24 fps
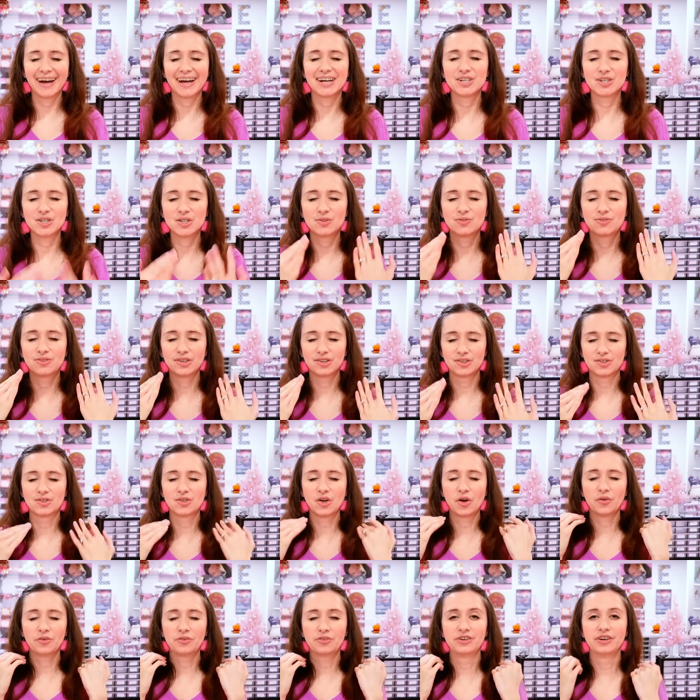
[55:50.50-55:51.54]
I just feel
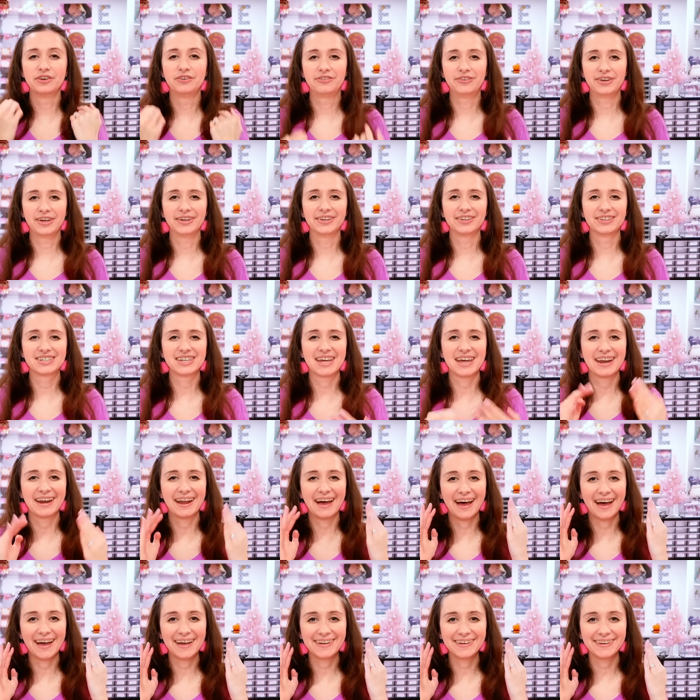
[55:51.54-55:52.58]
so fulfilled and
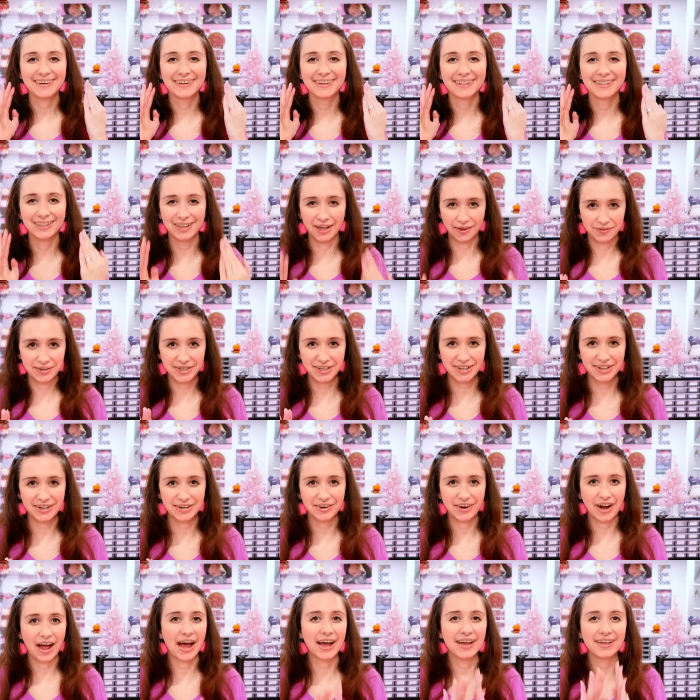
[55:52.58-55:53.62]
I love it
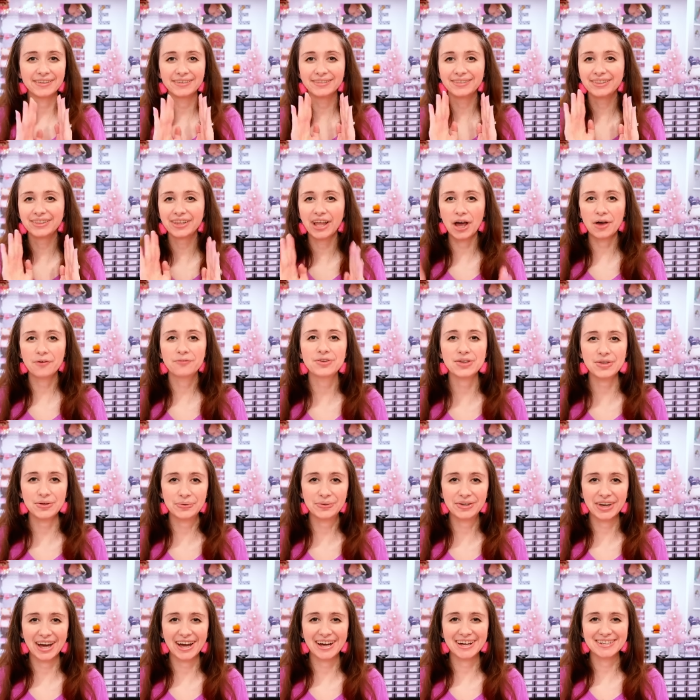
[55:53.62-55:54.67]
here. I love
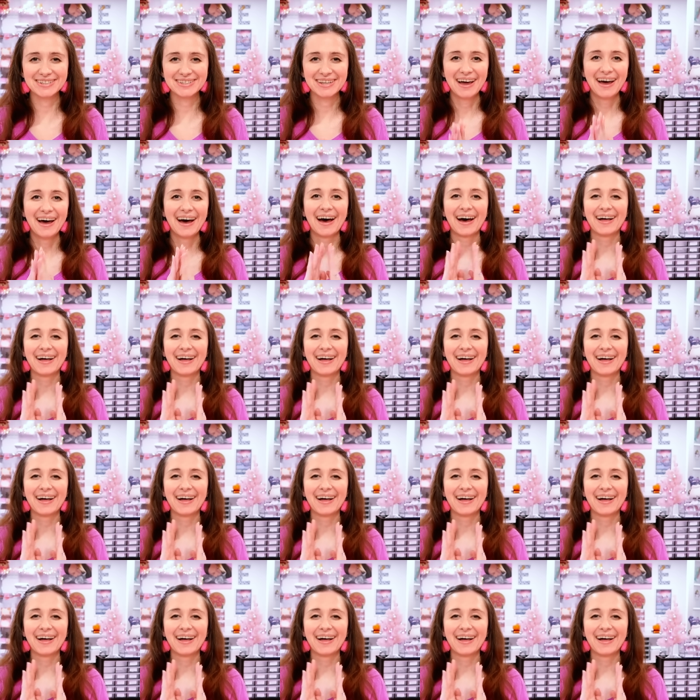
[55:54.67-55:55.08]
you guys.